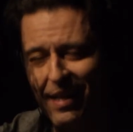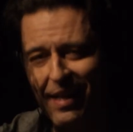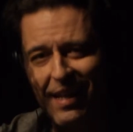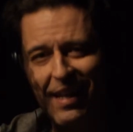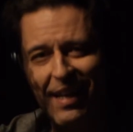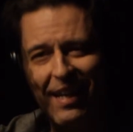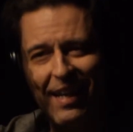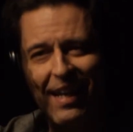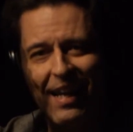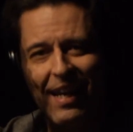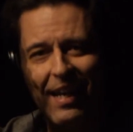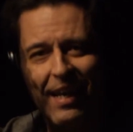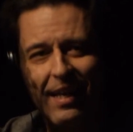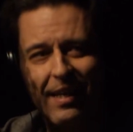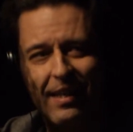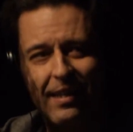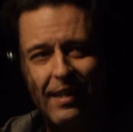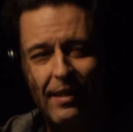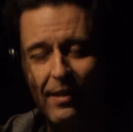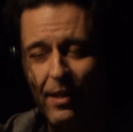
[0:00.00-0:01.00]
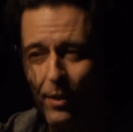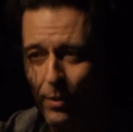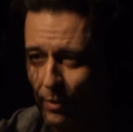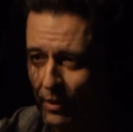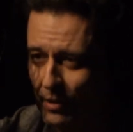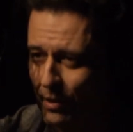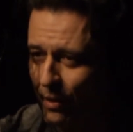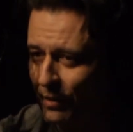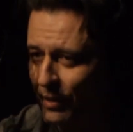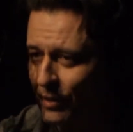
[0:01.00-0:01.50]
Okay. And another
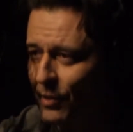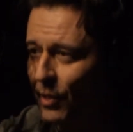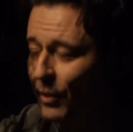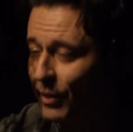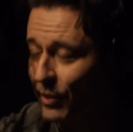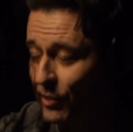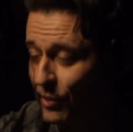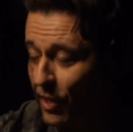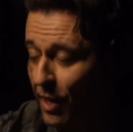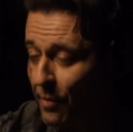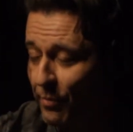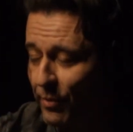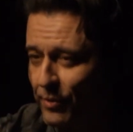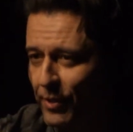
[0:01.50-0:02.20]
one called Guitaric Stomp,